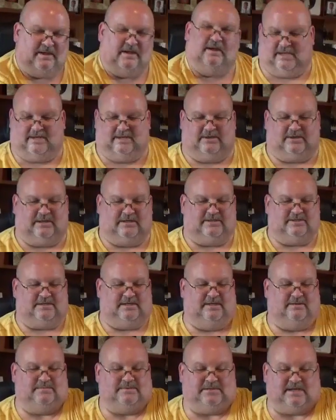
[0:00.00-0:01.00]
You can see
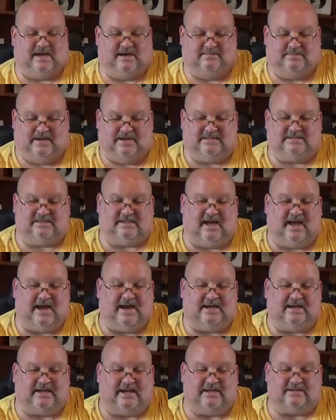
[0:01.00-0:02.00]
them side by
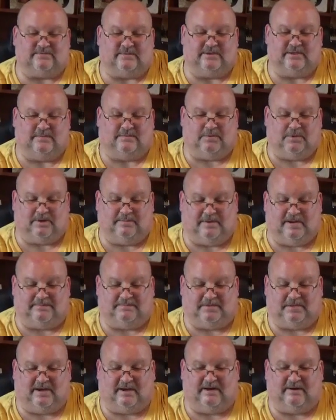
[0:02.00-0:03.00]
side. I guess when you put them
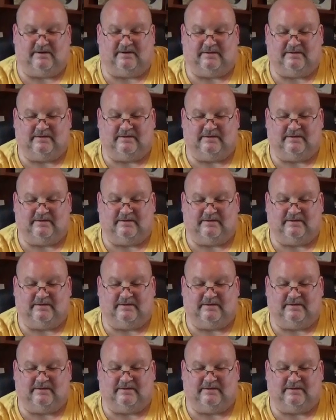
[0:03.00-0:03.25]
up there,